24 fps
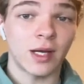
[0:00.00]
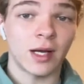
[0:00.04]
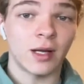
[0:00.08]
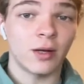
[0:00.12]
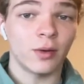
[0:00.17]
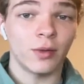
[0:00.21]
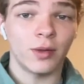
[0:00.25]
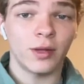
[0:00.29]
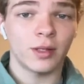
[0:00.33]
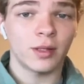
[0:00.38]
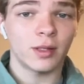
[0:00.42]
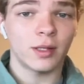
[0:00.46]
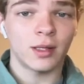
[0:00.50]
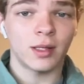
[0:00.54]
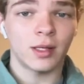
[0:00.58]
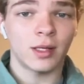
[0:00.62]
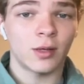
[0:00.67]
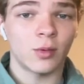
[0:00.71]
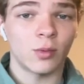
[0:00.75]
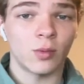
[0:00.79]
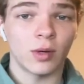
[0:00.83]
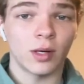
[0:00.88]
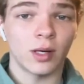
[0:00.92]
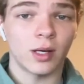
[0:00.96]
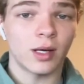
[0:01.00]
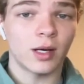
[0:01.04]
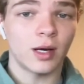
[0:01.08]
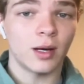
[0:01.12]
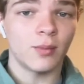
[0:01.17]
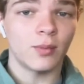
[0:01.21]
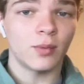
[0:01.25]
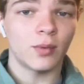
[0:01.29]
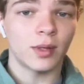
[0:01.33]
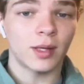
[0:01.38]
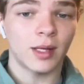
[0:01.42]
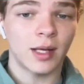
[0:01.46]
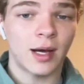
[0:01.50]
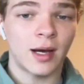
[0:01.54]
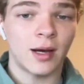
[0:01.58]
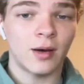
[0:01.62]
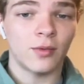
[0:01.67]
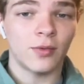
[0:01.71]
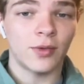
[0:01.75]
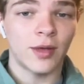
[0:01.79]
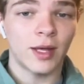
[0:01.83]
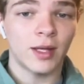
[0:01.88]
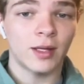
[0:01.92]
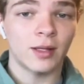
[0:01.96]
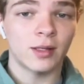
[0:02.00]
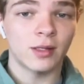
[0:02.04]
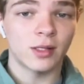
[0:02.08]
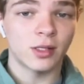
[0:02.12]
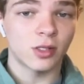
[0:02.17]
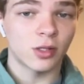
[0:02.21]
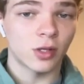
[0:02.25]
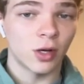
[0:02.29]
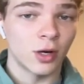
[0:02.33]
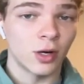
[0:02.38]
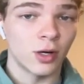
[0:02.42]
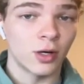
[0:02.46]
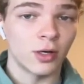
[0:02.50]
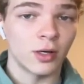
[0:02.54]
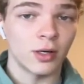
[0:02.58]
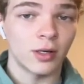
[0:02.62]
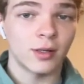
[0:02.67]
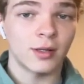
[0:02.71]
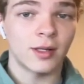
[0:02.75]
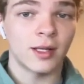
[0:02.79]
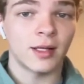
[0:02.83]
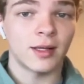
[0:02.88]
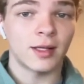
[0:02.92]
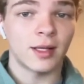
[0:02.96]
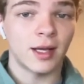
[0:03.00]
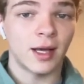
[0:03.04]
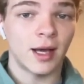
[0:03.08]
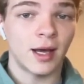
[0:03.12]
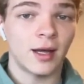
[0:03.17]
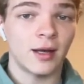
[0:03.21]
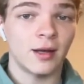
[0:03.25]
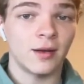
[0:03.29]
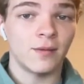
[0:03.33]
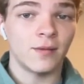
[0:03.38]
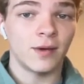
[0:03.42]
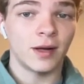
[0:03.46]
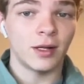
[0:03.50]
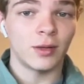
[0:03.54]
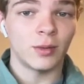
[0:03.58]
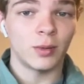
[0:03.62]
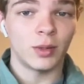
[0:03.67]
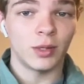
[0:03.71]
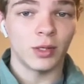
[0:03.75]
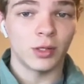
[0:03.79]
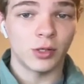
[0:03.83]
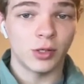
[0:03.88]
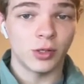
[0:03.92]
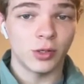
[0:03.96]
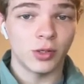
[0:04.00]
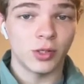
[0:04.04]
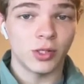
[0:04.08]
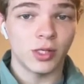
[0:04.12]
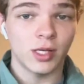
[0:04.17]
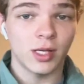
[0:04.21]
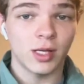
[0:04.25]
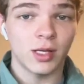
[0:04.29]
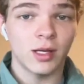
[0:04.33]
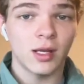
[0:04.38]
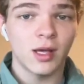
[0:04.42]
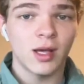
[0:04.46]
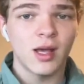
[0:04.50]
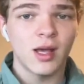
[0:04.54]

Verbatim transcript: I don't think that they can win a cup without that star that they had in Valeri Nichushkin.